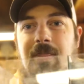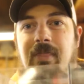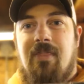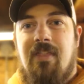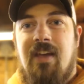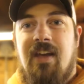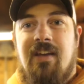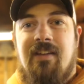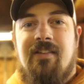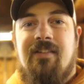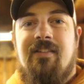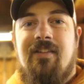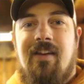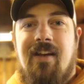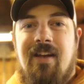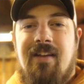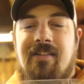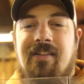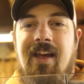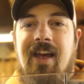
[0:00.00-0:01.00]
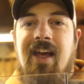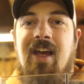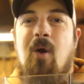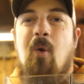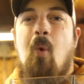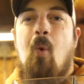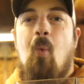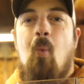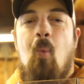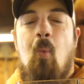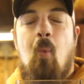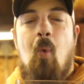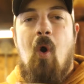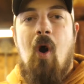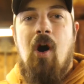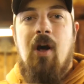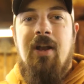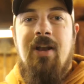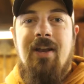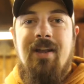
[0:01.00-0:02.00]
this is a
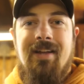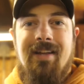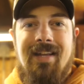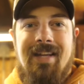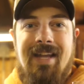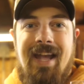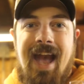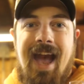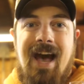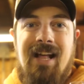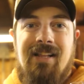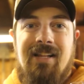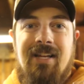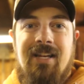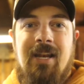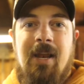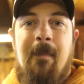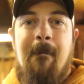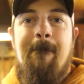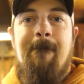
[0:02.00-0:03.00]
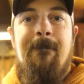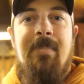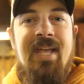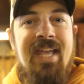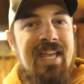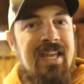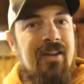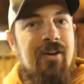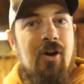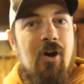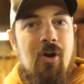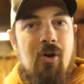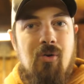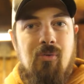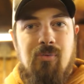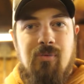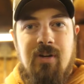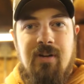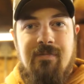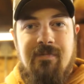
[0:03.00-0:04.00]
1-gallon
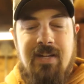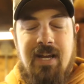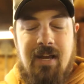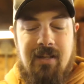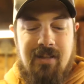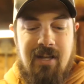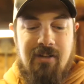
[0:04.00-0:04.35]
pico reef tank.